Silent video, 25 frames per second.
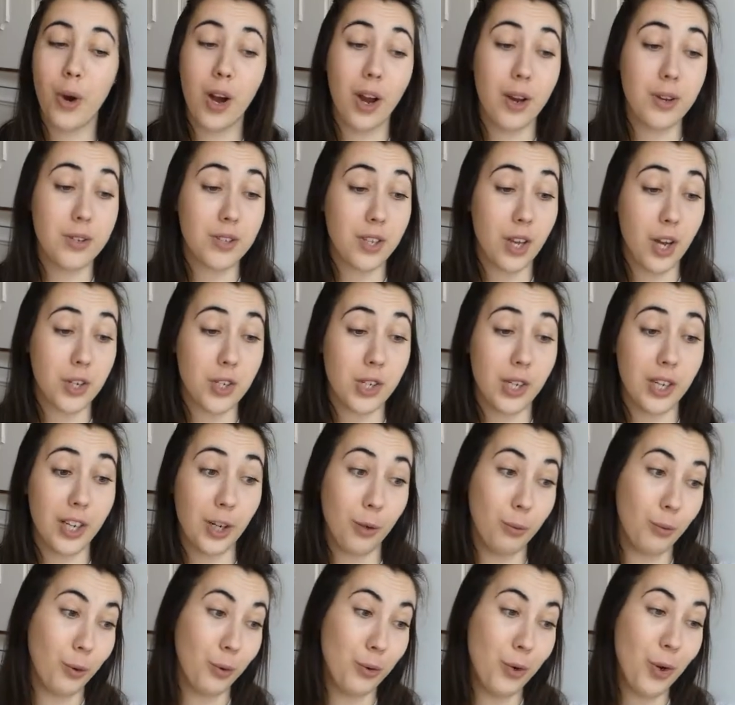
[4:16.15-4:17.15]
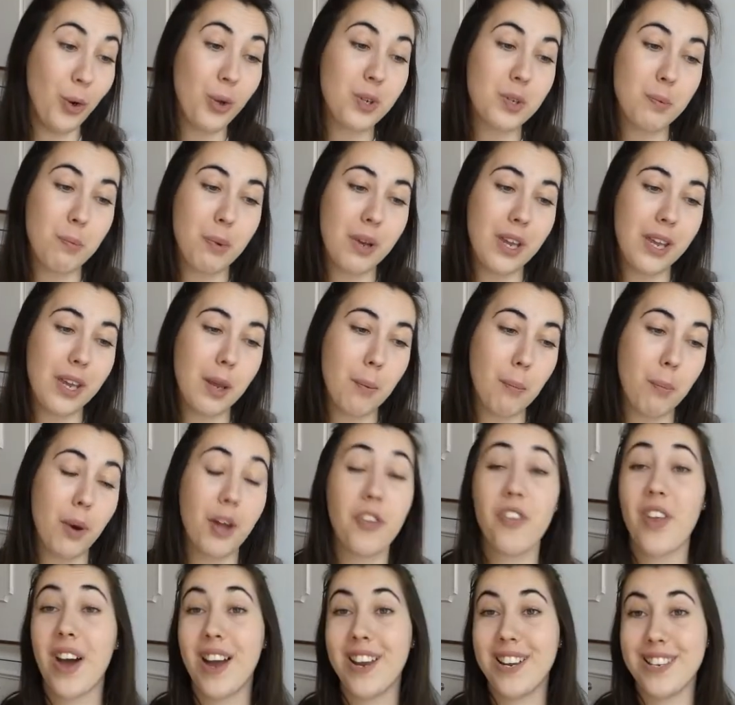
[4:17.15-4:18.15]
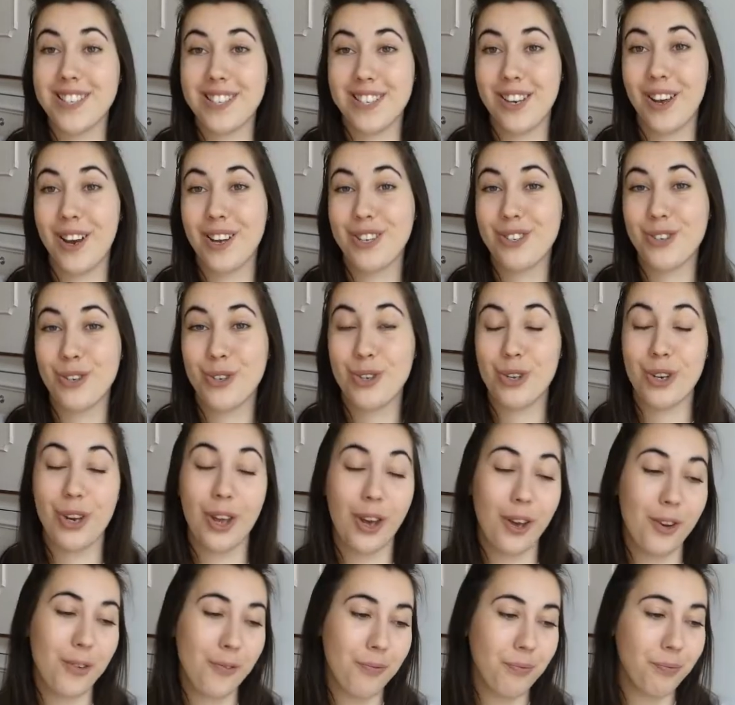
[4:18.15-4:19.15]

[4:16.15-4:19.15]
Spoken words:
I certainly will not be, but that is nice to know.